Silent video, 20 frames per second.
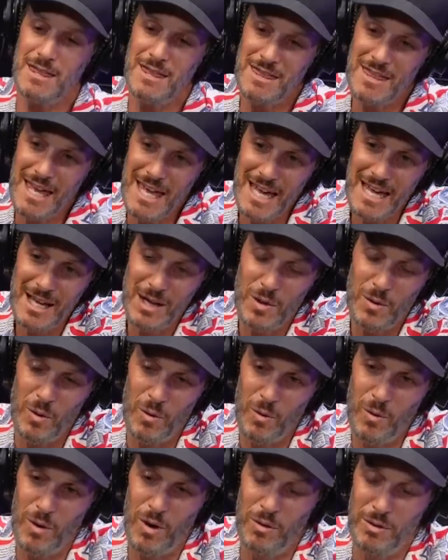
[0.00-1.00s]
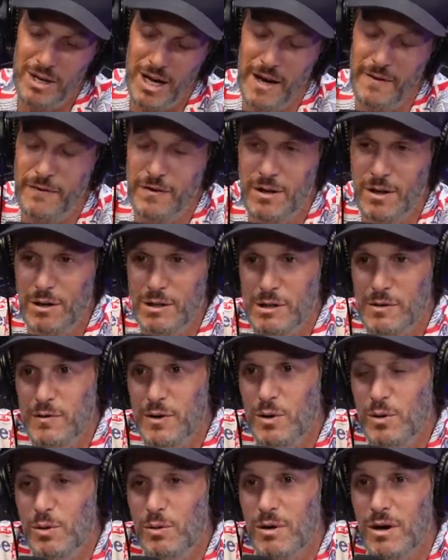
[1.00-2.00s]
think, okay, for those of
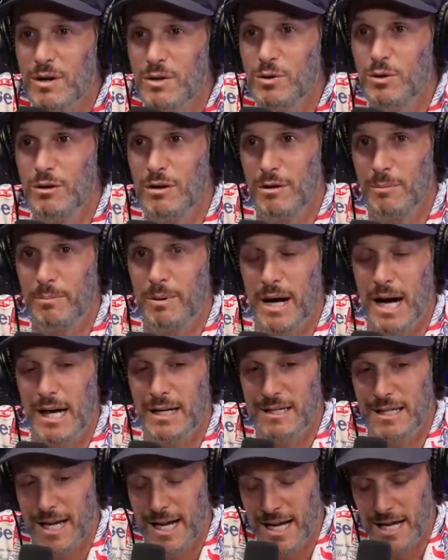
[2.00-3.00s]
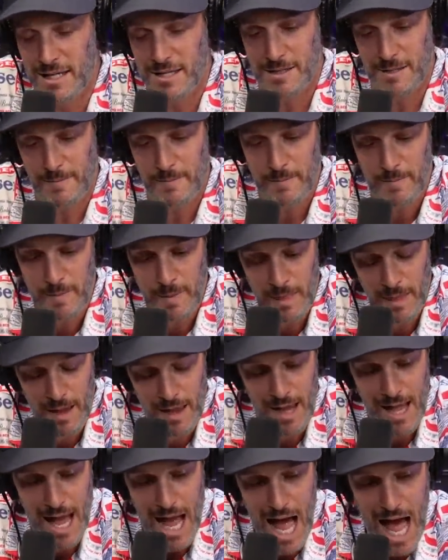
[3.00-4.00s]
you who are new to the podcast,
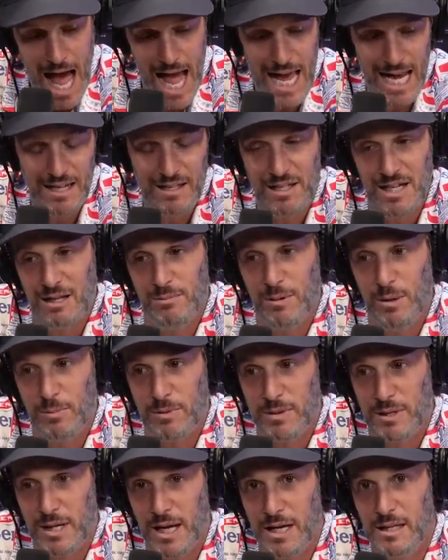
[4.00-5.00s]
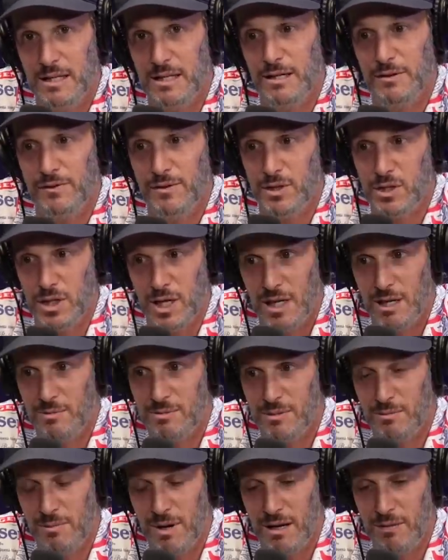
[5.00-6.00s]
I had come up with an idea for Jacob
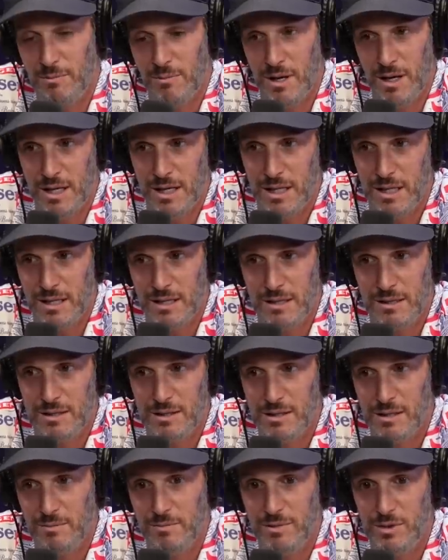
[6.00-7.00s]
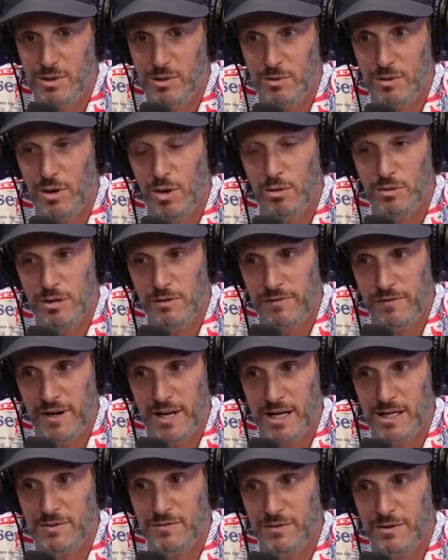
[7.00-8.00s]
to make money to do an
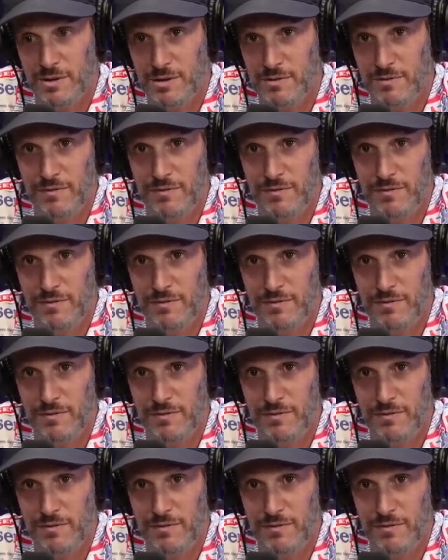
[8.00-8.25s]
OnlyFans for his